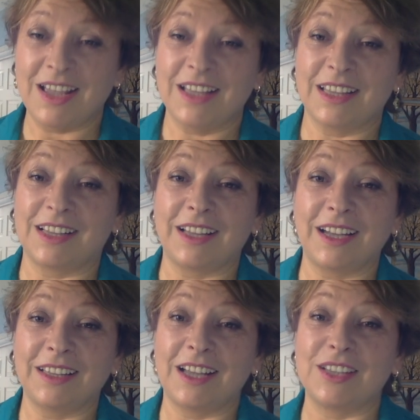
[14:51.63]
The
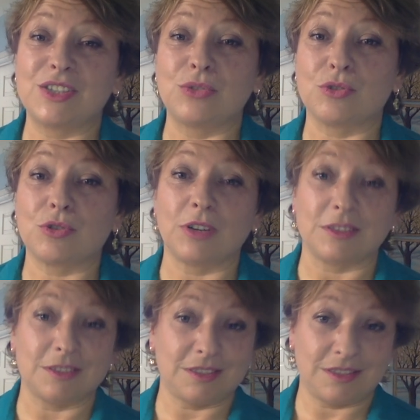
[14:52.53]
client has to
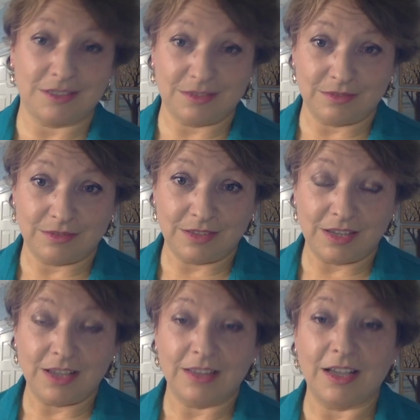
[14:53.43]
trust
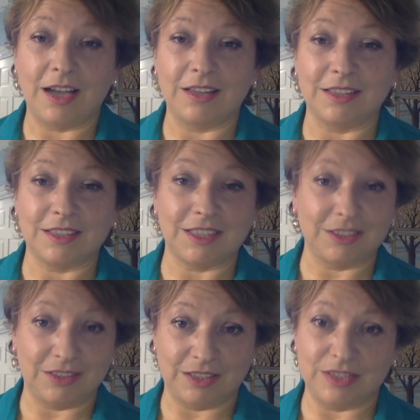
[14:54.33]
that
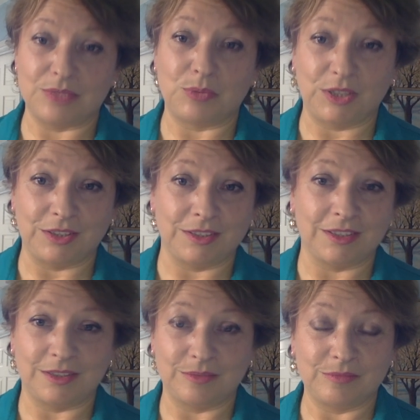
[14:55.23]
healing is being
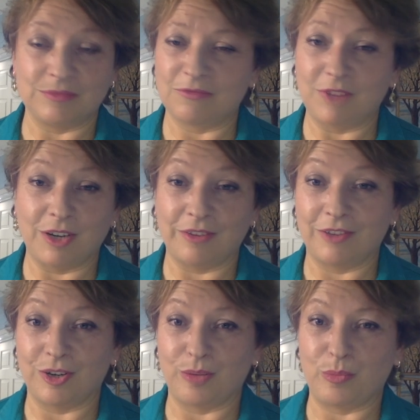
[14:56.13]
done. Very,
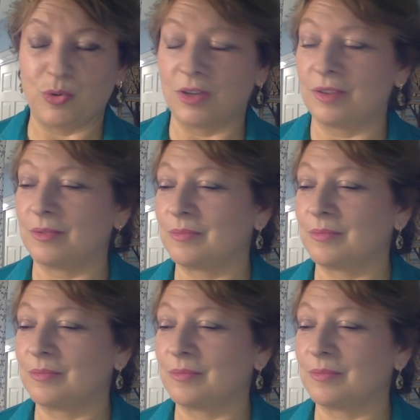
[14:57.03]
very important.